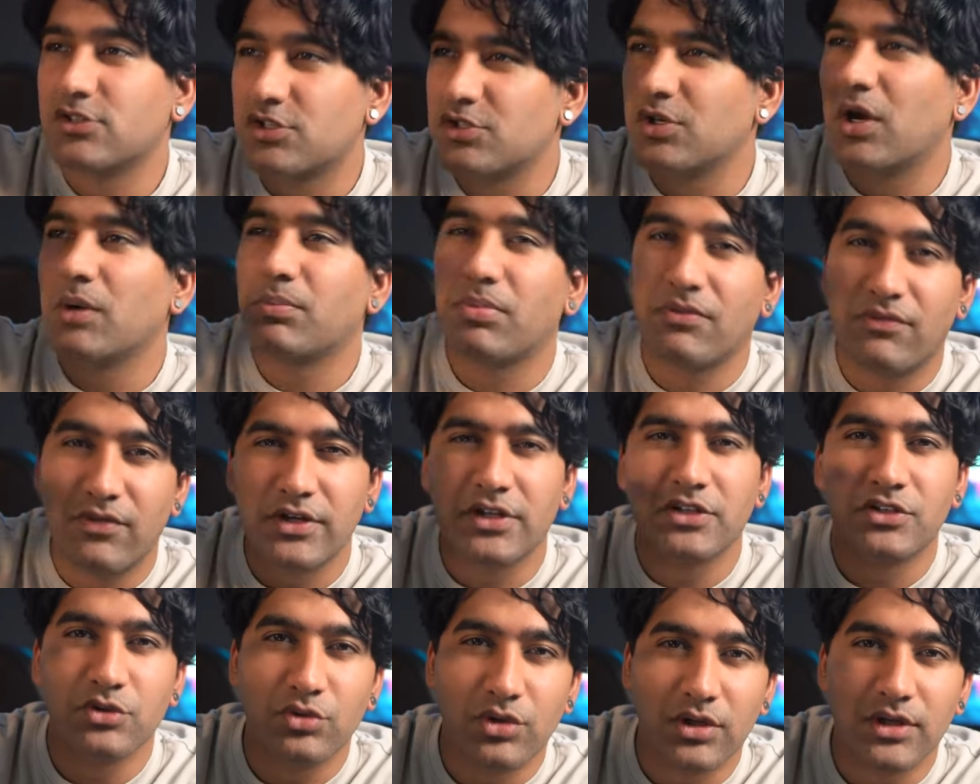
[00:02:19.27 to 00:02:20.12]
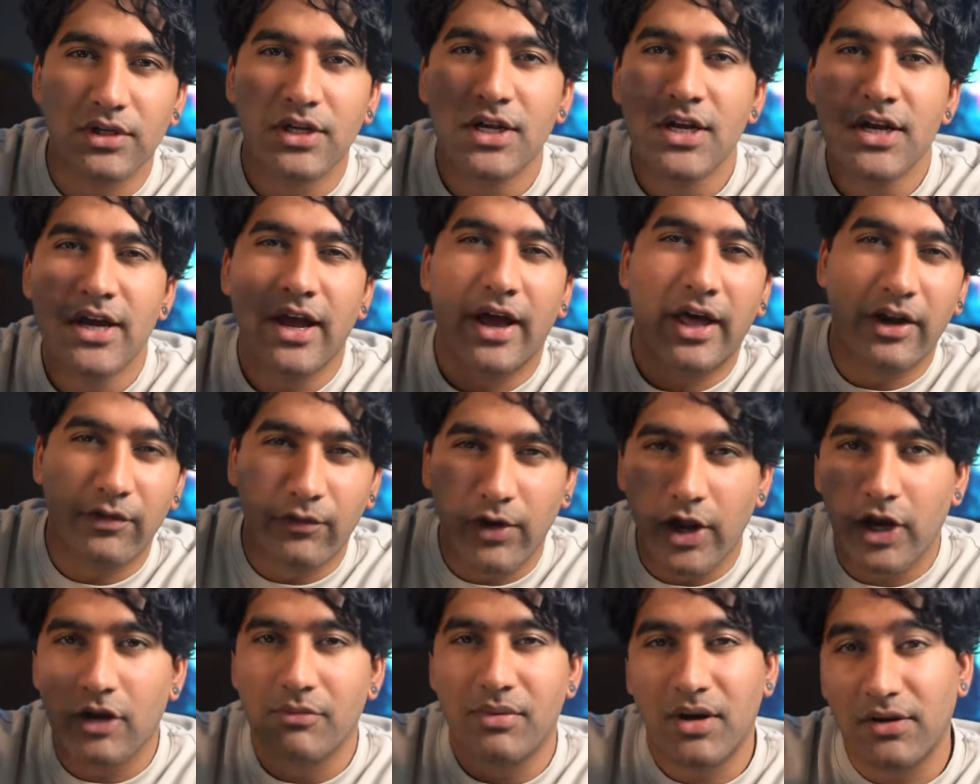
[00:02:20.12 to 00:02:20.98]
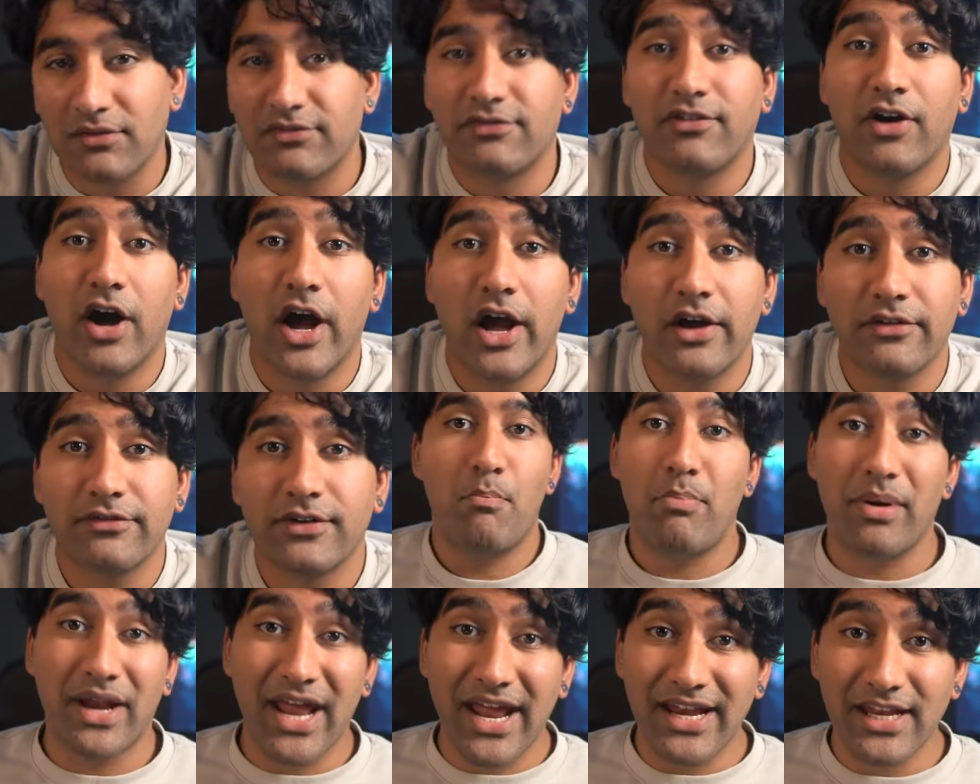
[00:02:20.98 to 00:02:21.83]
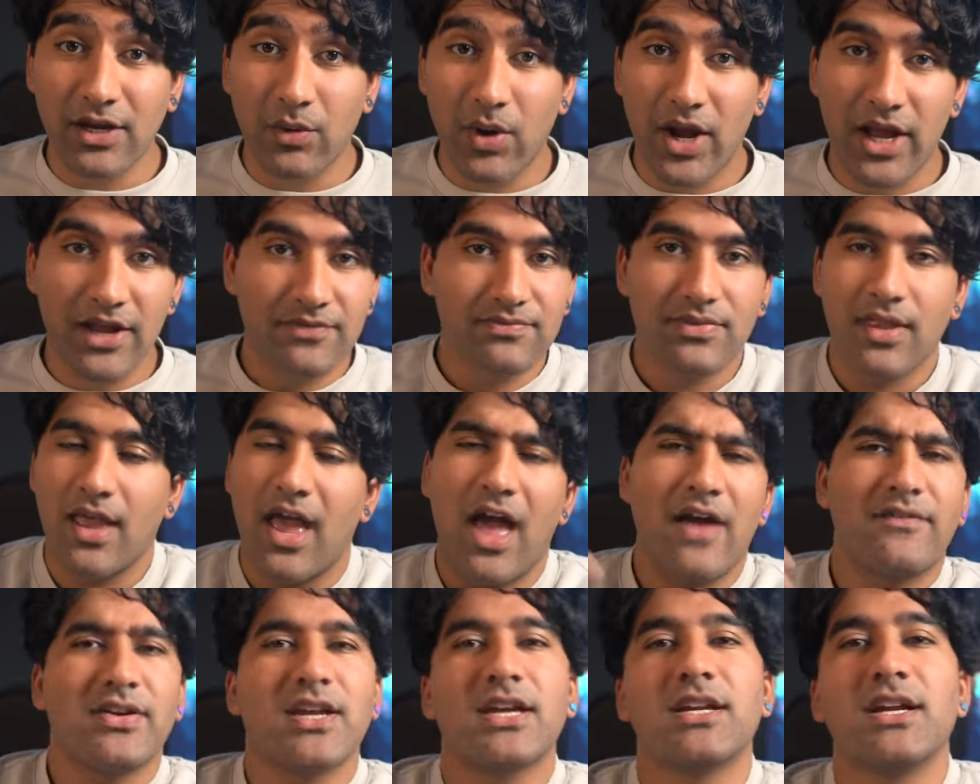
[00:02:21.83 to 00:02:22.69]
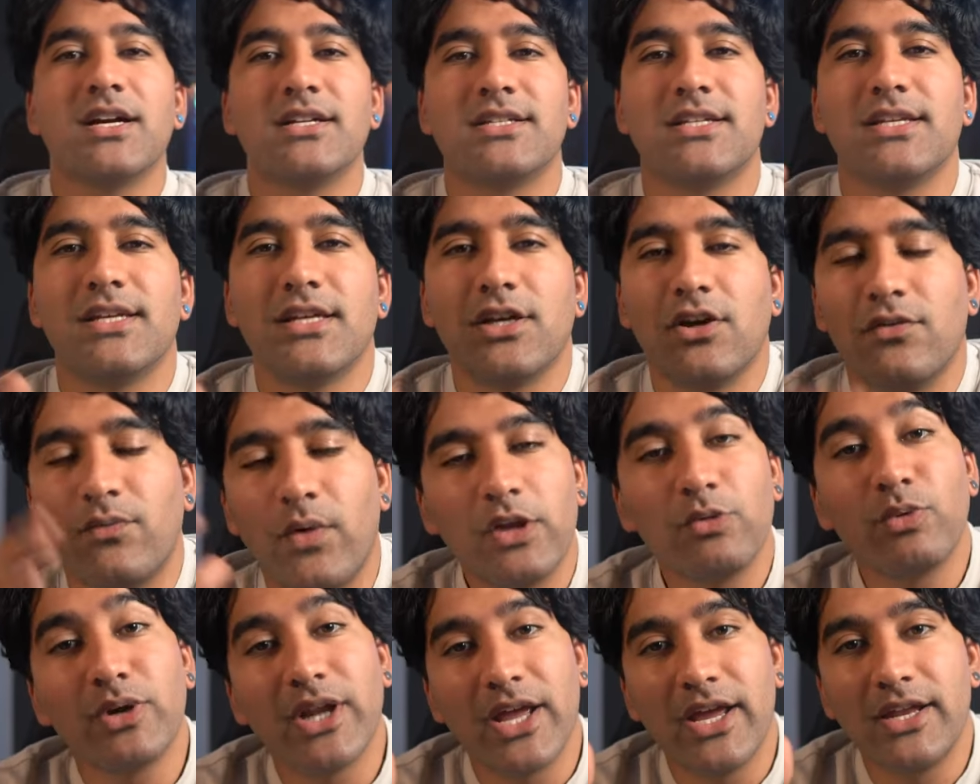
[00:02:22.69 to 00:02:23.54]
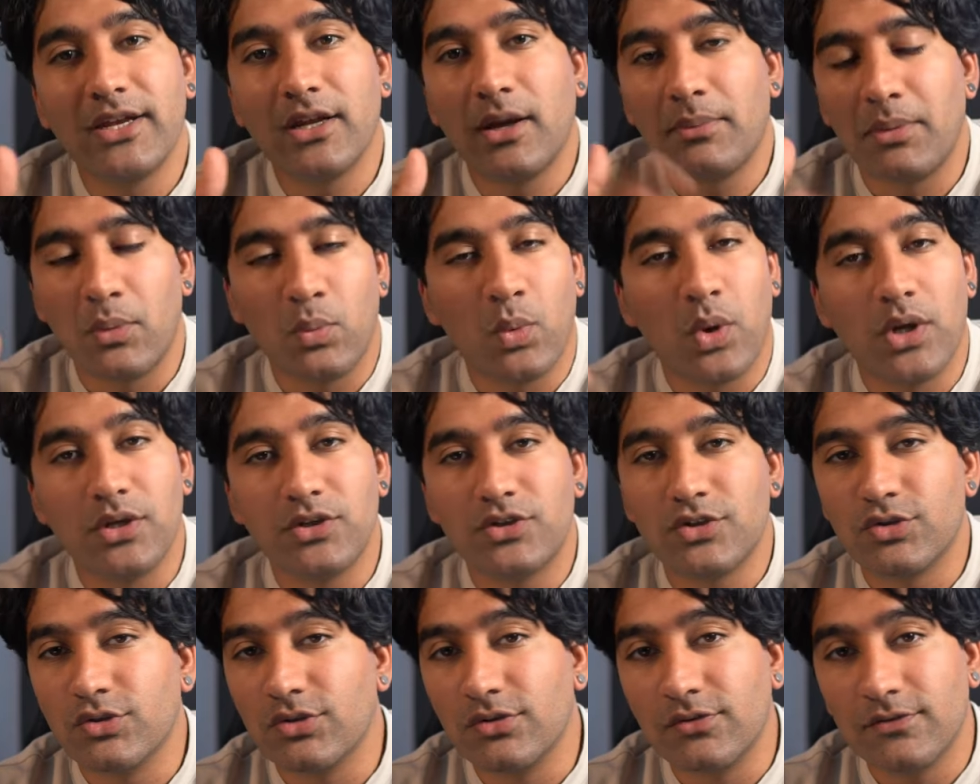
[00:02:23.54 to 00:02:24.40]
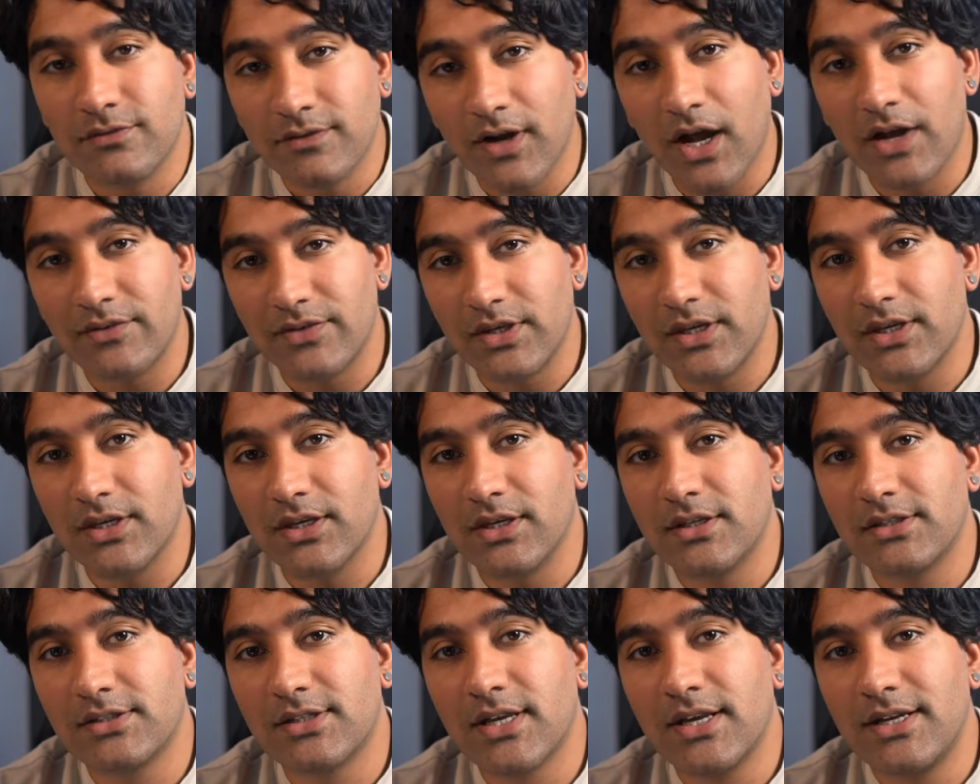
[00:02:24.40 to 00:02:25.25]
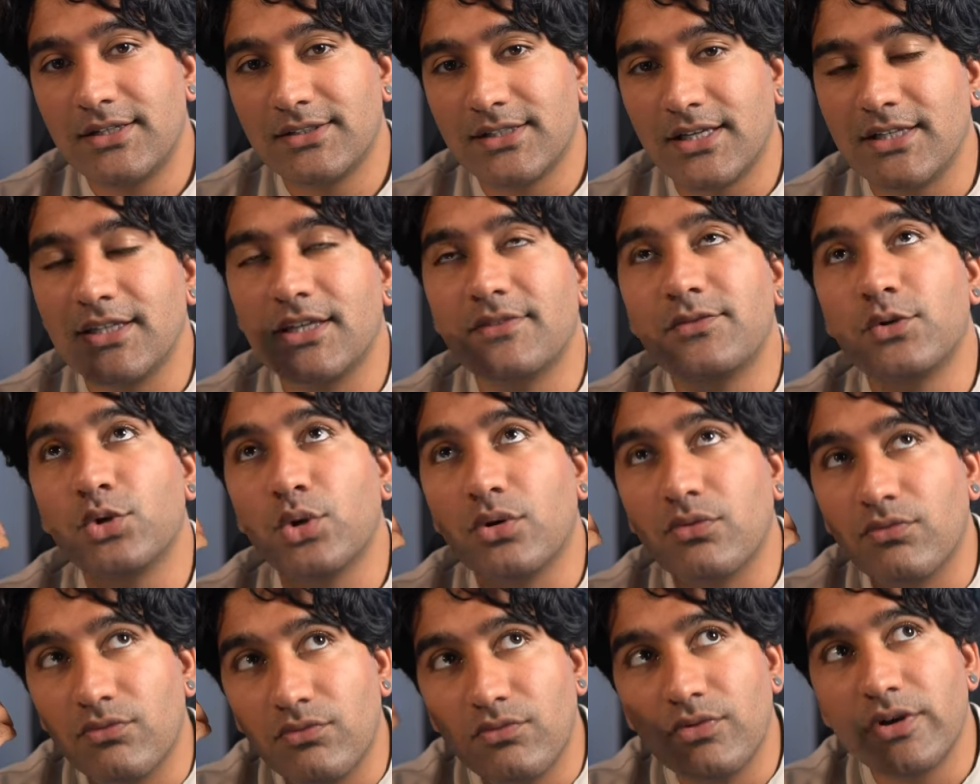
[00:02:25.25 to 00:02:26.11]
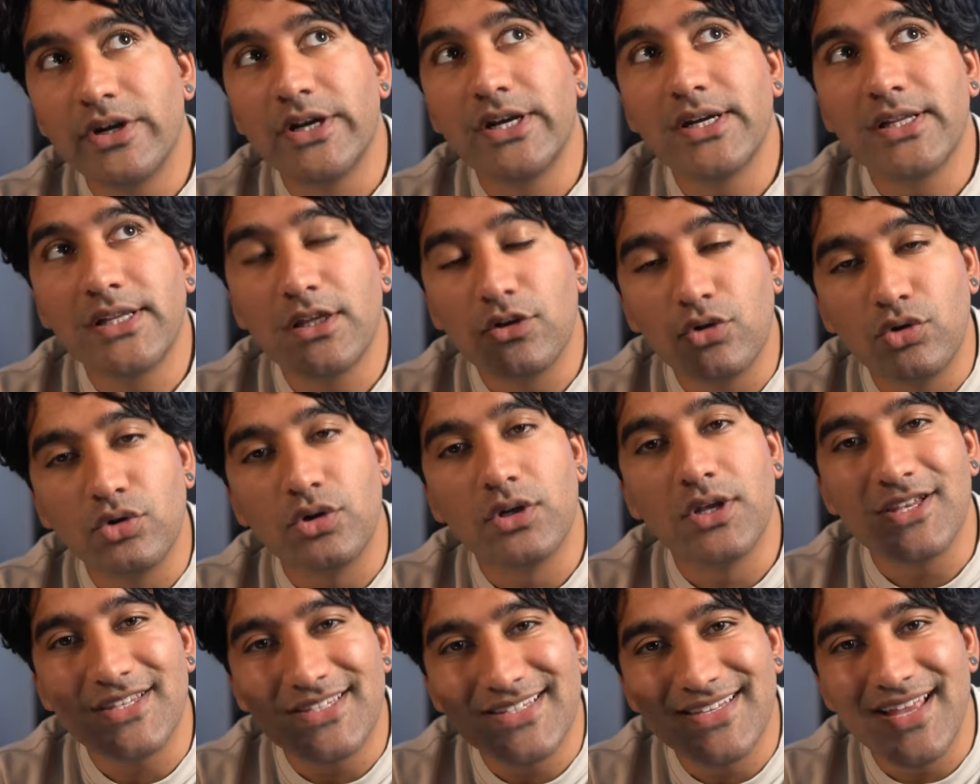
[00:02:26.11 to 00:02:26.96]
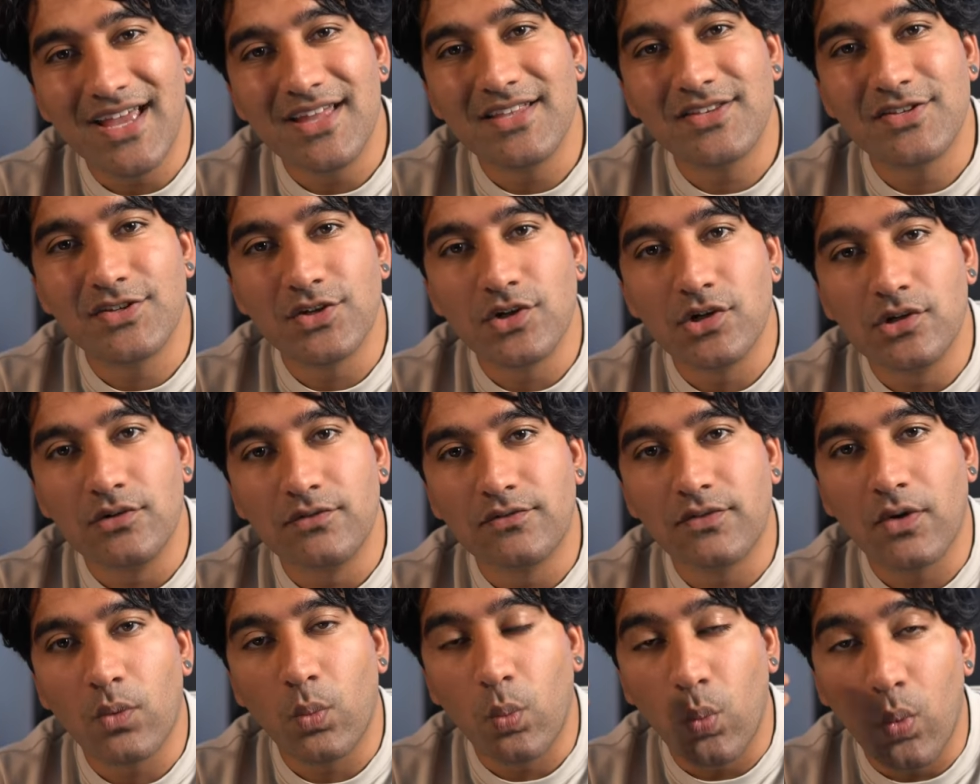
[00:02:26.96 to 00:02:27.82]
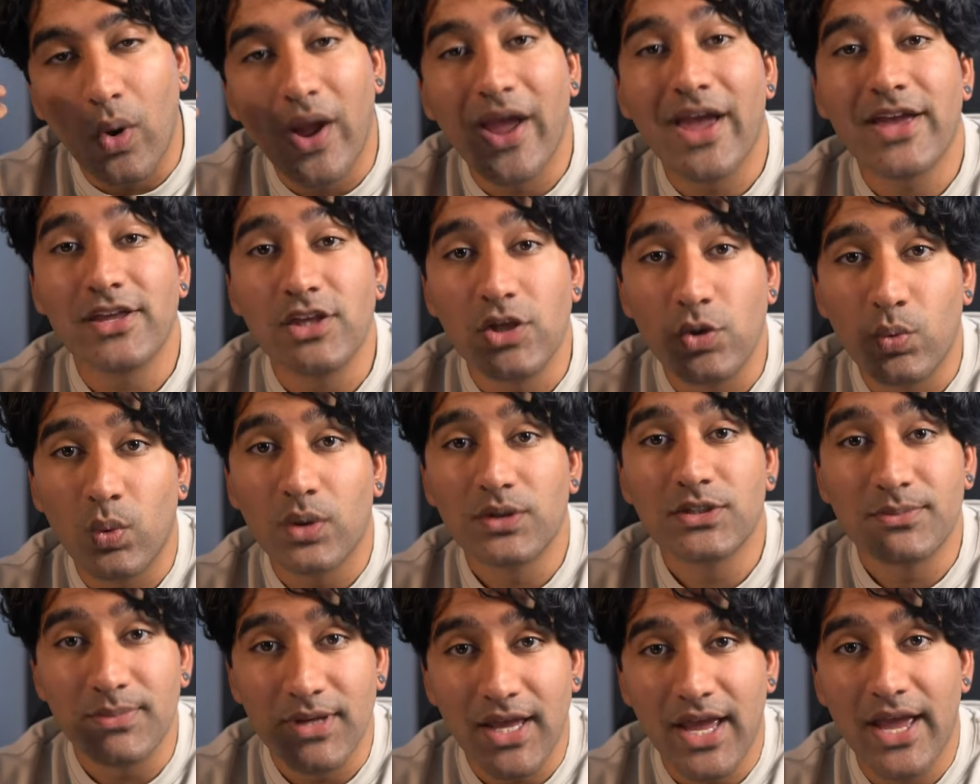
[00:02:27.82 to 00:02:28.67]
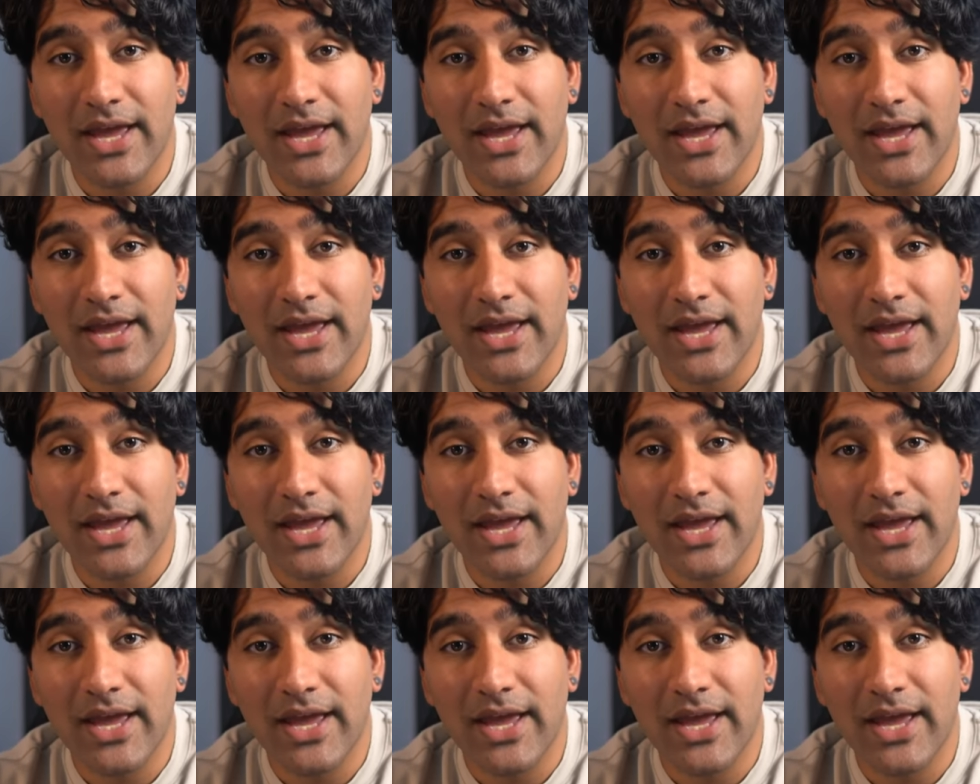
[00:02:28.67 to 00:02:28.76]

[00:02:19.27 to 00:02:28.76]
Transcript: So I prefer to do it at around about 5. But anyway, having an idea of where you want to end up in 1, 2, 5 years can give you a really good sense of where you want to be